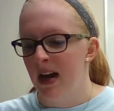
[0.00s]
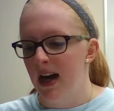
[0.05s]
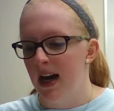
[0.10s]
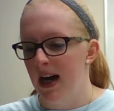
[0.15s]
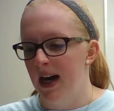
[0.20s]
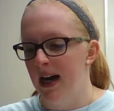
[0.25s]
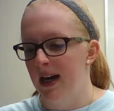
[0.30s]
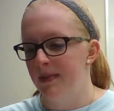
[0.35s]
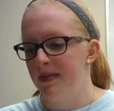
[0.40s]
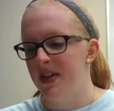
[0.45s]

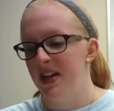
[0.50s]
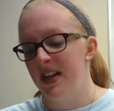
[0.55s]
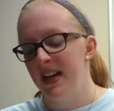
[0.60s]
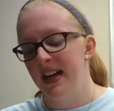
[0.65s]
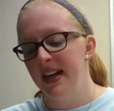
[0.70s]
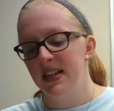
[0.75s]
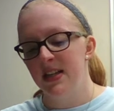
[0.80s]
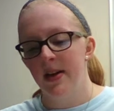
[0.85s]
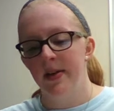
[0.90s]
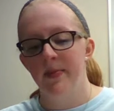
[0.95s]
So the
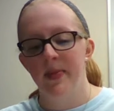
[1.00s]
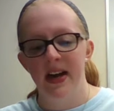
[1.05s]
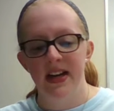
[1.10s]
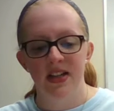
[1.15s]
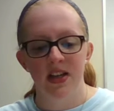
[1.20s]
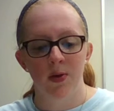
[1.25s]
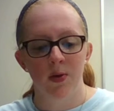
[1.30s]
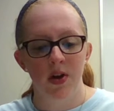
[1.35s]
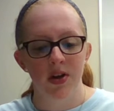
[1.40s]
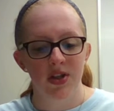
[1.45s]
next page
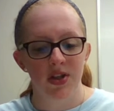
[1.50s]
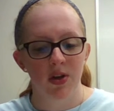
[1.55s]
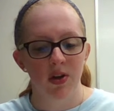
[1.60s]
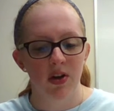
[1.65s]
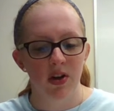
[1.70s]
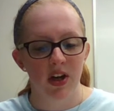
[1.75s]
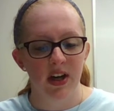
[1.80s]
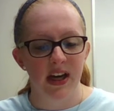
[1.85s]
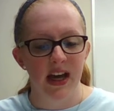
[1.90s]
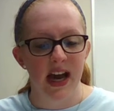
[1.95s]
I want you to
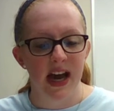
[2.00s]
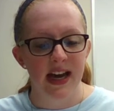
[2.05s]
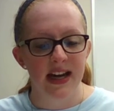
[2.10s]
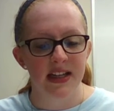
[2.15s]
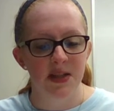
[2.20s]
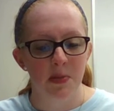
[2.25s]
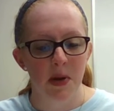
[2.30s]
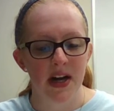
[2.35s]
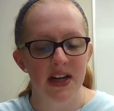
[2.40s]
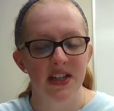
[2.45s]
look at
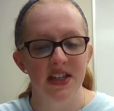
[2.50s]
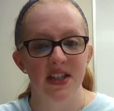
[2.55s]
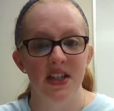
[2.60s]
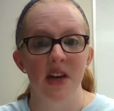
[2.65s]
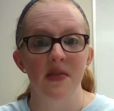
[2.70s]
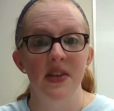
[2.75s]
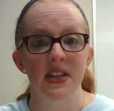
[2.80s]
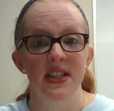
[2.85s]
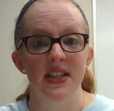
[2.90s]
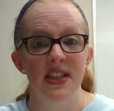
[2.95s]
is page
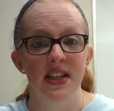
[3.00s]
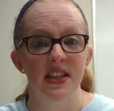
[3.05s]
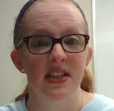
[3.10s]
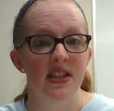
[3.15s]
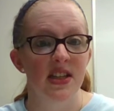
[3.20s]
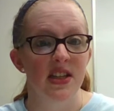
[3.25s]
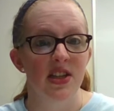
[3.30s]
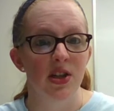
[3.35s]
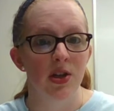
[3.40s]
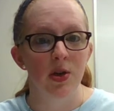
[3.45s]

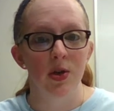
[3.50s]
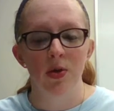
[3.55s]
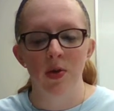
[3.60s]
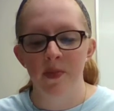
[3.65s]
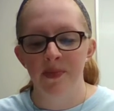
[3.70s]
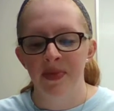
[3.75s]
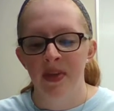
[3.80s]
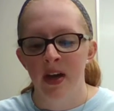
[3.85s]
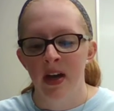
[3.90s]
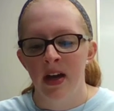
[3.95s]

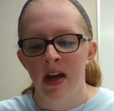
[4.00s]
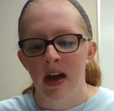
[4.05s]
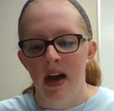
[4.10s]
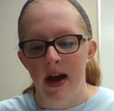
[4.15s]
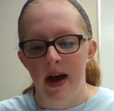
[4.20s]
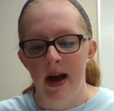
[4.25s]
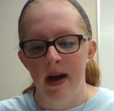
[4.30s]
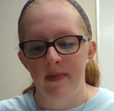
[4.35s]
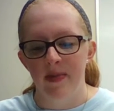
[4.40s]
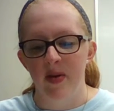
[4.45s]
762.
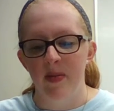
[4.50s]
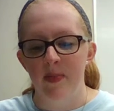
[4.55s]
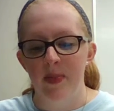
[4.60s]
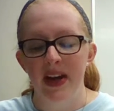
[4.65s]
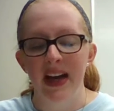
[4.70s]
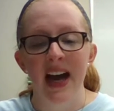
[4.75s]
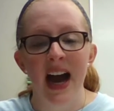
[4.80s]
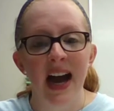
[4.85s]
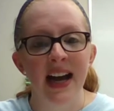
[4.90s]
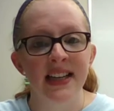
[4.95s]
The
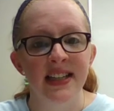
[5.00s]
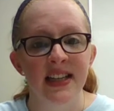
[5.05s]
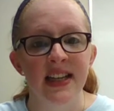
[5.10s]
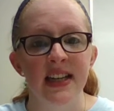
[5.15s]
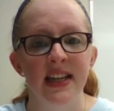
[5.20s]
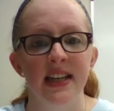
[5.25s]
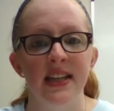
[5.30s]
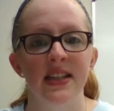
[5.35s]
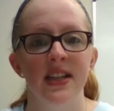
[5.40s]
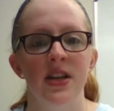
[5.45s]
big
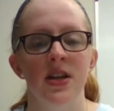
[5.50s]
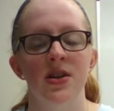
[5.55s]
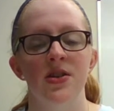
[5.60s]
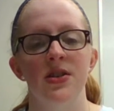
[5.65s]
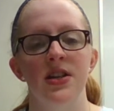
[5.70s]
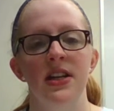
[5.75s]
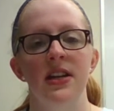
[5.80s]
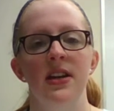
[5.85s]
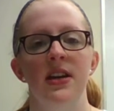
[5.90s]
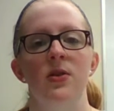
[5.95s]
idea that you're
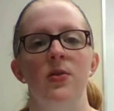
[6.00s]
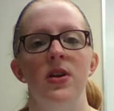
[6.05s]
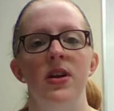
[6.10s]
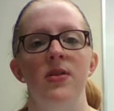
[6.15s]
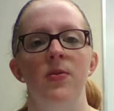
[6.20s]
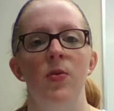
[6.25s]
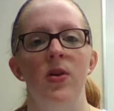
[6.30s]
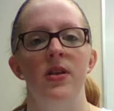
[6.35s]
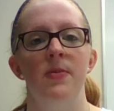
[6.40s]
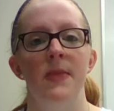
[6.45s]
dealing
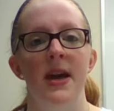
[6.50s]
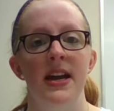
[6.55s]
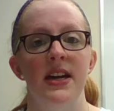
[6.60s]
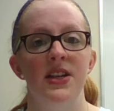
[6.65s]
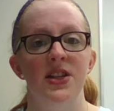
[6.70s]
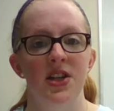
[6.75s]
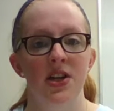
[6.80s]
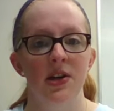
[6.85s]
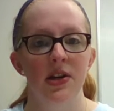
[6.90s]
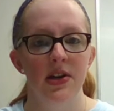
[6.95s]
with
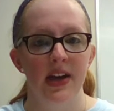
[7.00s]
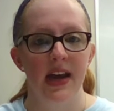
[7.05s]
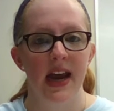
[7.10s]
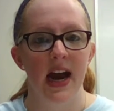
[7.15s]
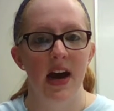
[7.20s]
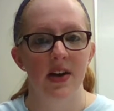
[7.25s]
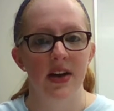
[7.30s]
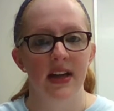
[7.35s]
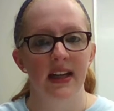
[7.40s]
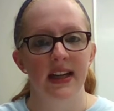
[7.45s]
managerial
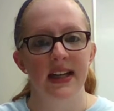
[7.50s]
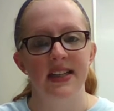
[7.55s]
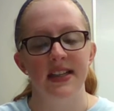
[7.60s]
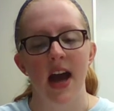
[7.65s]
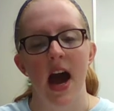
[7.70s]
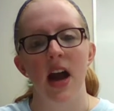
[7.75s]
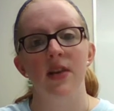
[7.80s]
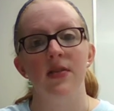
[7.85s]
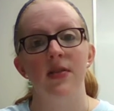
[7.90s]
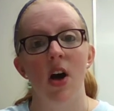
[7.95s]
accounting is
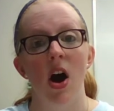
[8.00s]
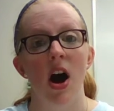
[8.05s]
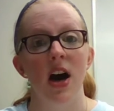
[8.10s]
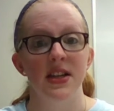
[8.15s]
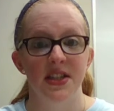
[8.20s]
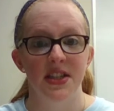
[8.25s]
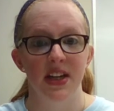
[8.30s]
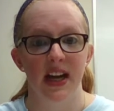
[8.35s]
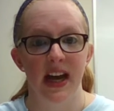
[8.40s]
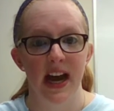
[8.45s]
kind of
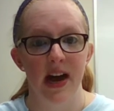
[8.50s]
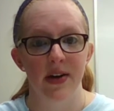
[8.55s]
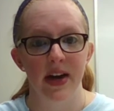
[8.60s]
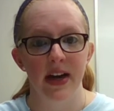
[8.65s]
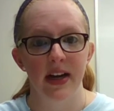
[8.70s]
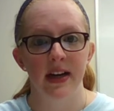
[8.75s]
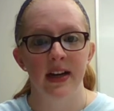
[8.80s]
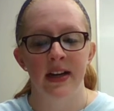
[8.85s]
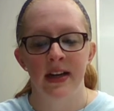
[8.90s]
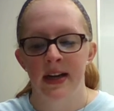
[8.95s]
cost
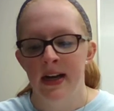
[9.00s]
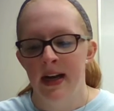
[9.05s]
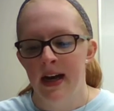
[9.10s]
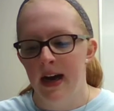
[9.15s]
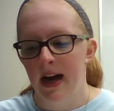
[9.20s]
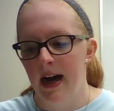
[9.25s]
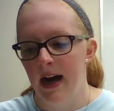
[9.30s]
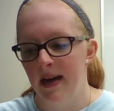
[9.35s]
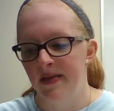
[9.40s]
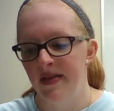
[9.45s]
accounting.
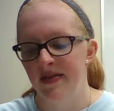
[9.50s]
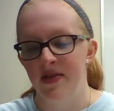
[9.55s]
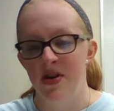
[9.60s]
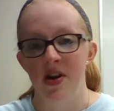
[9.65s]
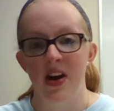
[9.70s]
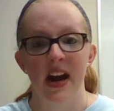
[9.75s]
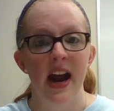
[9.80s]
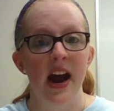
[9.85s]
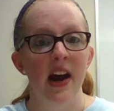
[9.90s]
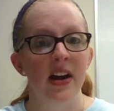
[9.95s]
If
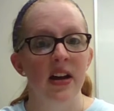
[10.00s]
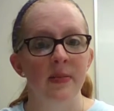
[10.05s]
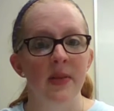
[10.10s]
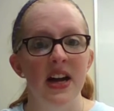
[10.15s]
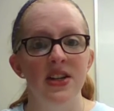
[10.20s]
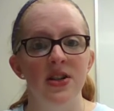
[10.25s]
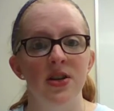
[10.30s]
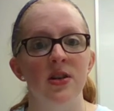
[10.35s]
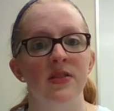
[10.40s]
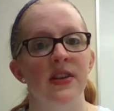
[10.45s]
you're an accounting
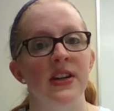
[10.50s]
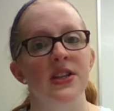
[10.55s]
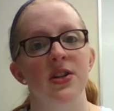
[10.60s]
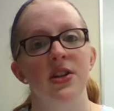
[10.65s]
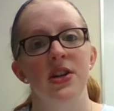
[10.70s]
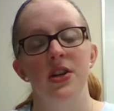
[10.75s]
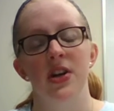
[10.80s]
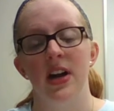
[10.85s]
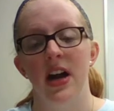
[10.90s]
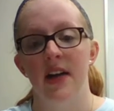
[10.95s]
major,
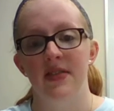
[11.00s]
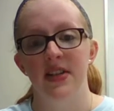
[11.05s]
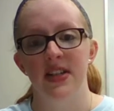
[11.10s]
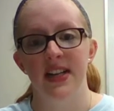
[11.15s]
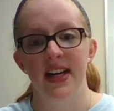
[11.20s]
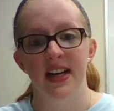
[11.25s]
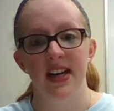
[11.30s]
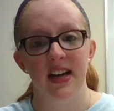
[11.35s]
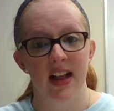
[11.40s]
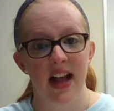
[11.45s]
eventually you're going to have to
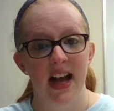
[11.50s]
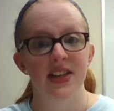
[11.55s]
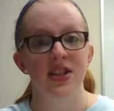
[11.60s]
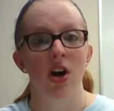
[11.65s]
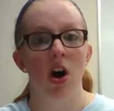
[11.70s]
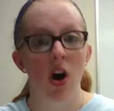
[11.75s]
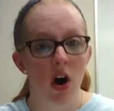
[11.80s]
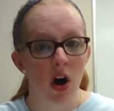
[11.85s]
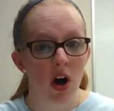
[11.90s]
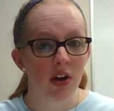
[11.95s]
take a class
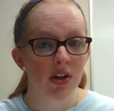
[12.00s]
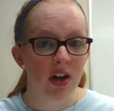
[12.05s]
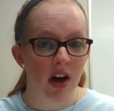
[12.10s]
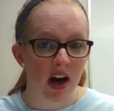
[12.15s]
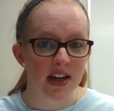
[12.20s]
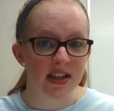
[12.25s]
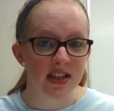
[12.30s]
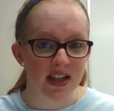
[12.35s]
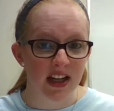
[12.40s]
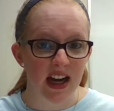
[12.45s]
called
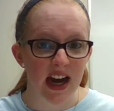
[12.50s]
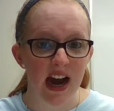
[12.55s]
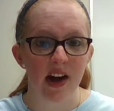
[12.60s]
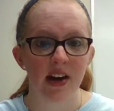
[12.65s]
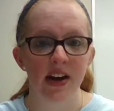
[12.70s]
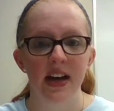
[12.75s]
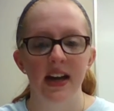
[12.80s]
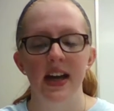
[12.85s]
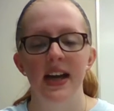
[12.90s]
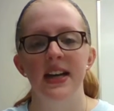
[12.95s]
cost
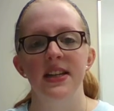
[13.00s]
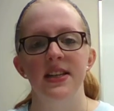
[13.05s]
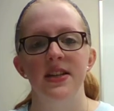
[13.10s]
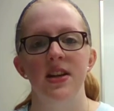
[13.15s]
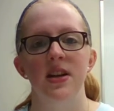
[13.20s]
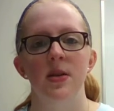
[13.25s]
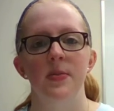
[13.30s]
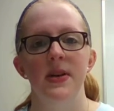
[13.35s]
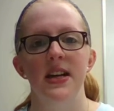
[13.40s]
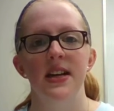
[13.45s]
accounting, and it's
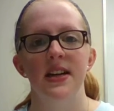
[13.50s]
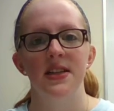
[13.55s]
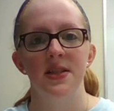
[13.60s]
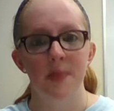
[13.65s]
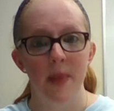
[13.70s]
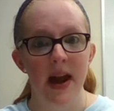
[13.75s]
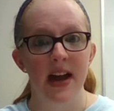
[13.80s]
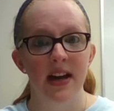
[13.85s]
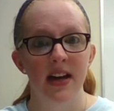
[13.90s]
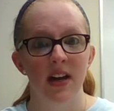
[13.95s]
going to be
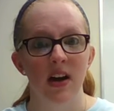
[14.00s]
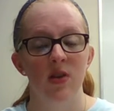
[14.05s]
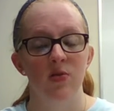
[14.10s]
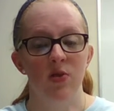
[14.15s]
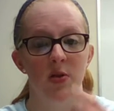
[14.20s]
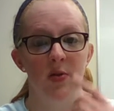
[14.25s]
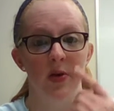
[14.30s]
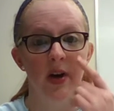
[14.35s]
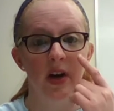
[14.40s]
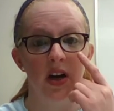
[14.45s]
expanding on
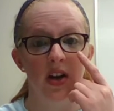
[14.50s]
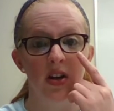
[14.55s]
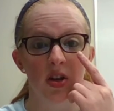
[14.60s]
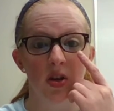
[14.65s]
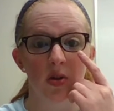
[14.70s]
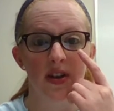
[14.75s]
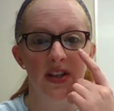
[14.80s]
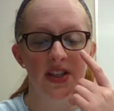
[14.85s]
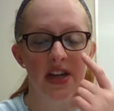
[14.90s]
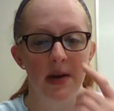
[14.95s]
what we're going to
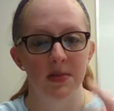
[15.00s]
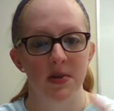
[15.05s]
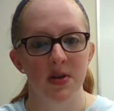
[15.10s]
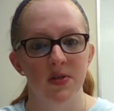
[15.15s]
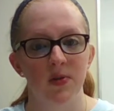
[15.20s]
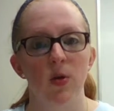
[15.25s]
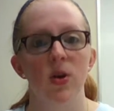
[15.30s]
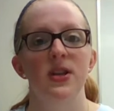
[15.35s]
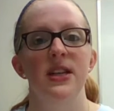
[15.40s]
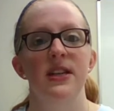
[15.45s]
do in chapters
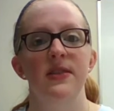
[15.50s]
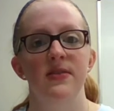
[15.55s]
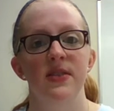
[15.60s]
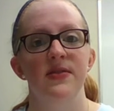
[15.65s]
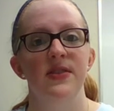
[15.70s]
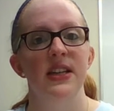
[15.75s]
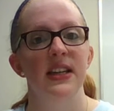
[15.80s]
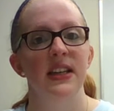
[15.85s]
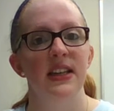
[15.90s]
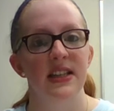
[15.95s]
14,
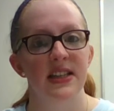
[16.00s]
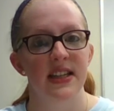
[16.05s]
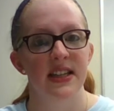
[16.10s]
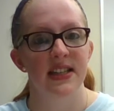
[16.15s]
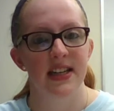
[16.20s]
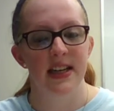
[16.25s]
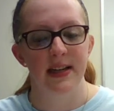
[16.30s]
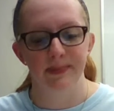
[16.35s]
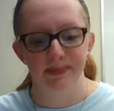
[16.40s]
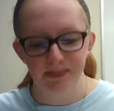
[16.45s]
15, and
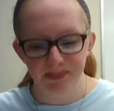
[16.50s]
16.